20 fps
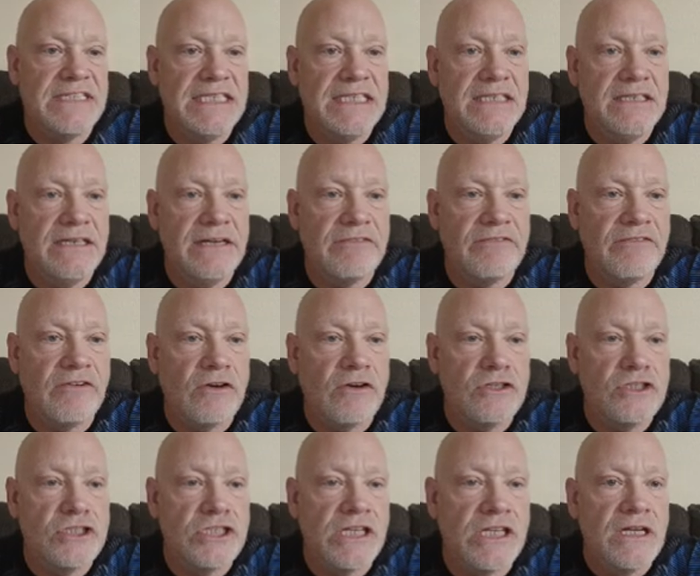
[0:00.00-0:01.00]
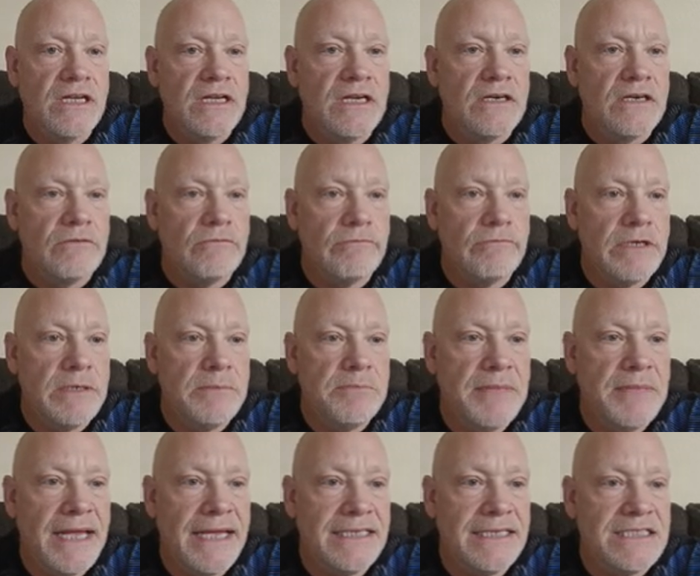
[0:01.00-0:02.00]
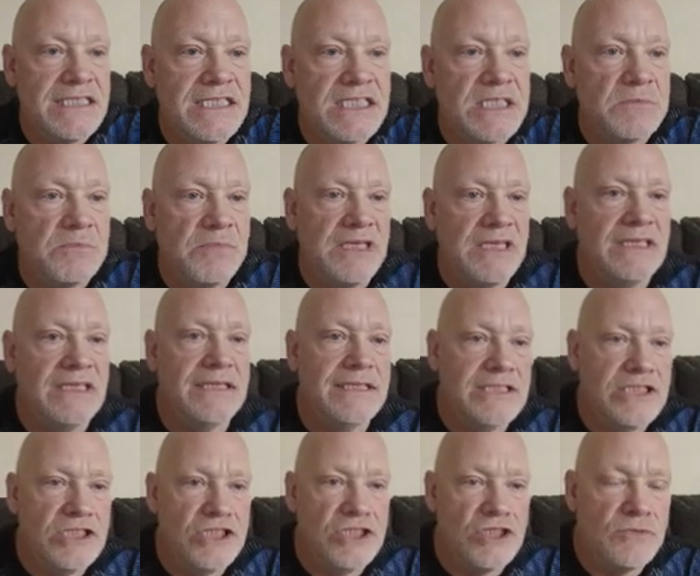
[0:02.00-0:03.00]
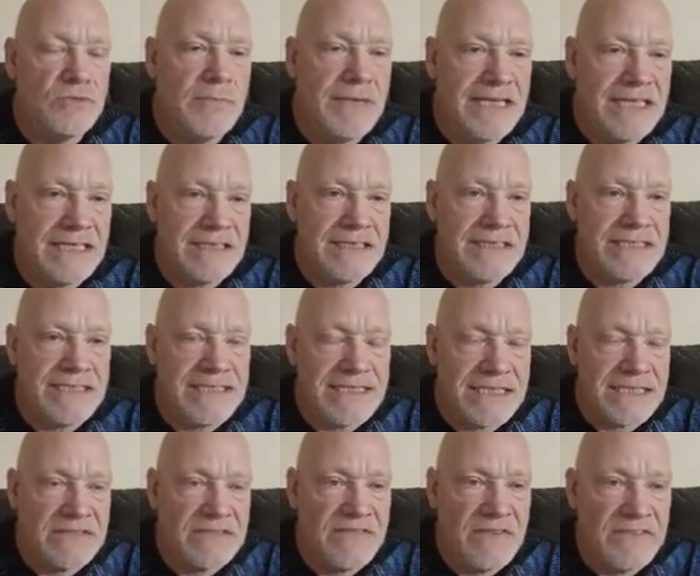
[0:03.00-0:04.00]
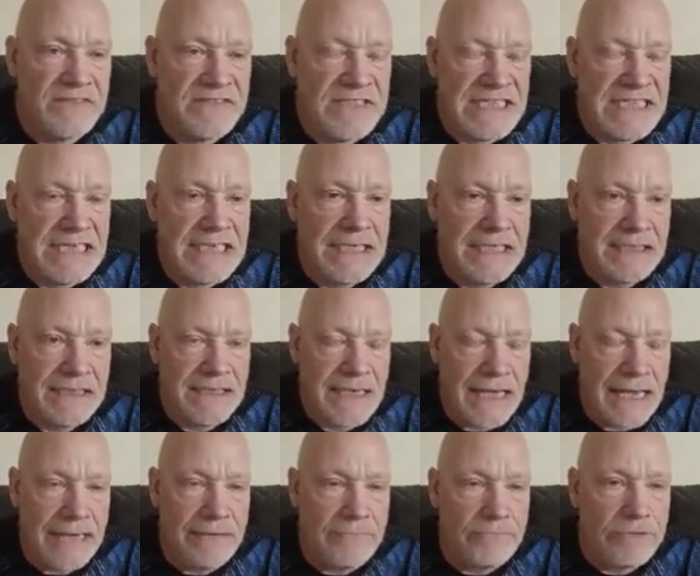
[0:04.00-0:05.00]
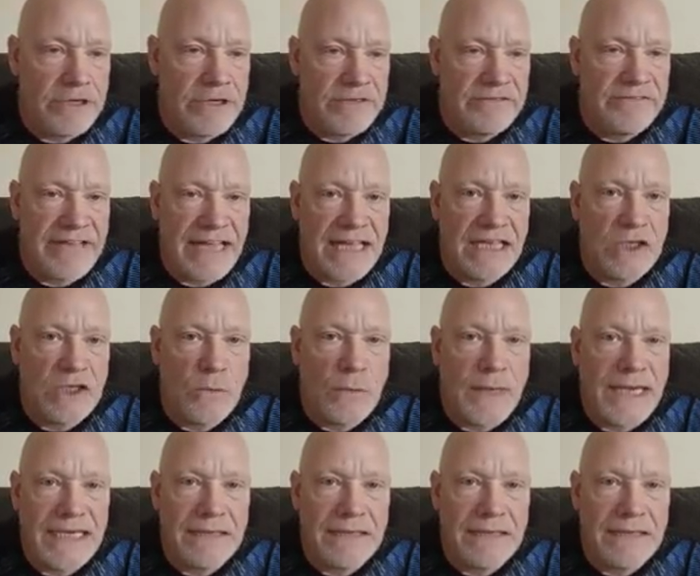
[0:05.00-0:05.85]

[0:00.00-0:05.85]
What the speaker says: at first. Rebet and spin. Let's just make it to $615 and reevaluate.